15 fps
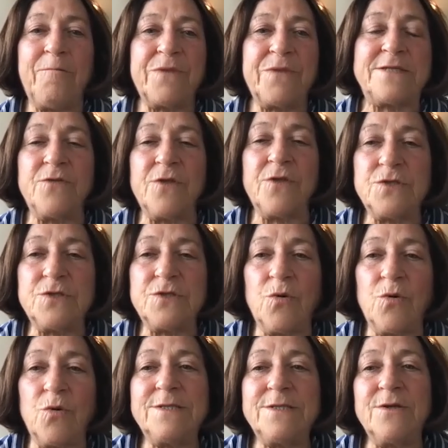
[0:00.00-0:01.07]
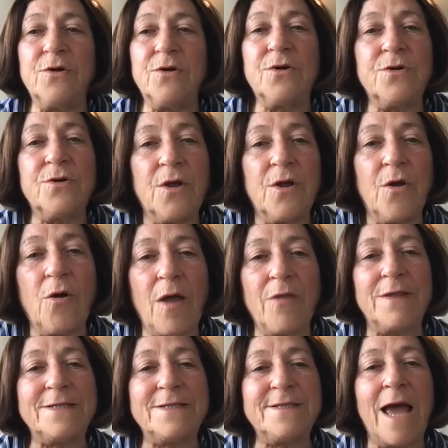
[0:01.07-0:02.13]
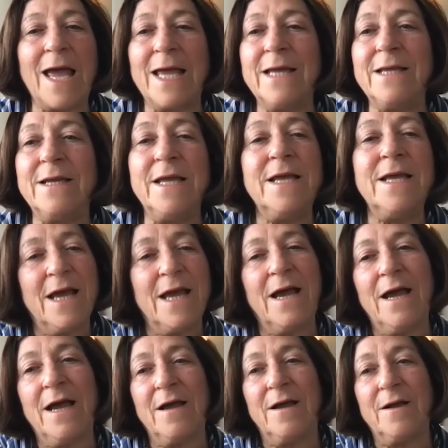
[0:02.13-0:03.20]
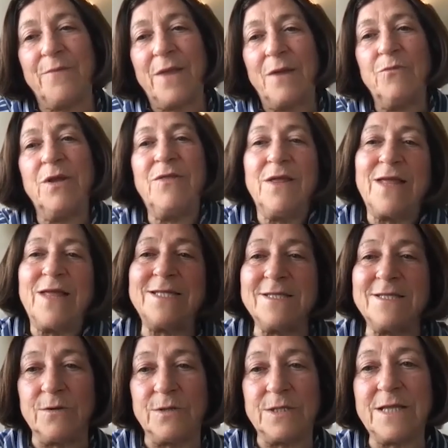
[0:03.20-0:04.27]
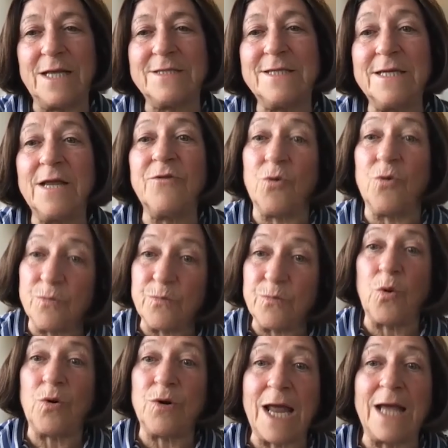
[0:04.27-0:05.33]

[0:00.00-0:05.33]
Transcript: So those stories are on the site. We think that's another important